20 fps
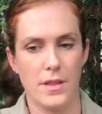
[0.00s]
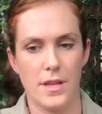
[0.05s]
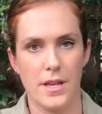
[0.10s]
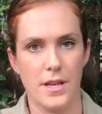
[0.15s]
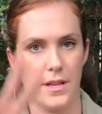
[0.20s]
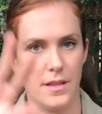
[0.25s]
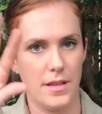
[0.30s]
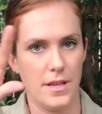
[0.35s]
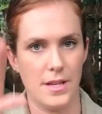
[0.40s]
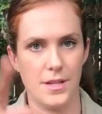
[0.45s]

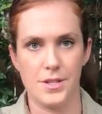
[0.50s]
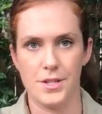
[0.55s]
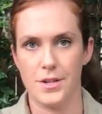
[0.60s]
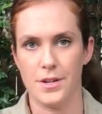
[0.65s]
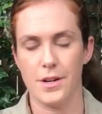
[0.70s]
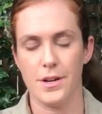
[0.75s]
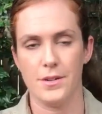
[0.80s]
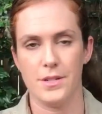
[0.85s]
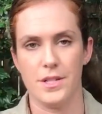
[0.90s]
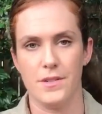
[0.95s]
the
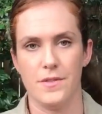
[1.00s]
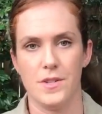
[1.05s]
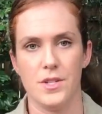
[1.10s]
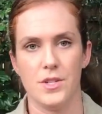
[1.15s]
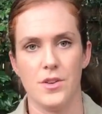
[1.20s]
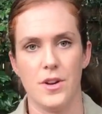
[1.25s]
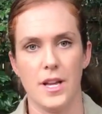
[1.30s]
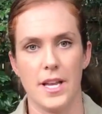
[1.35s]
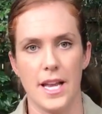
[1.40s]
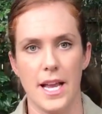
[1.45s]
eastern coast of
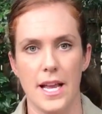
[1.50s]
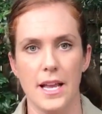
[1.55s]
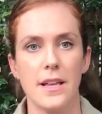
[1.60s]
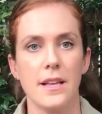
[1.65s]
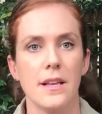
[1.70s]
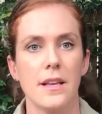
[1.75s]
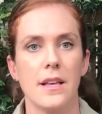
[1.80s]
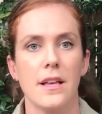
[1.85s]
Australia,